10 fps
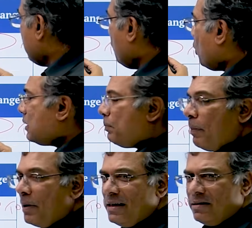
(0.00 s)
because the
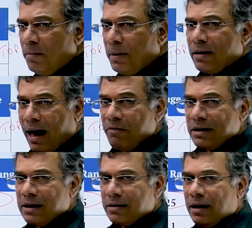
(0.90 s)
paper is here, but having
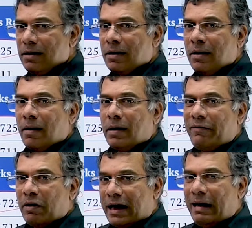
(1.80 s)
said that,
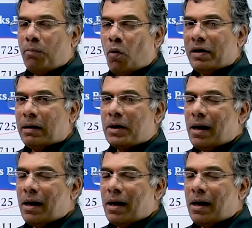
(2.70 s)
if you keep moving up the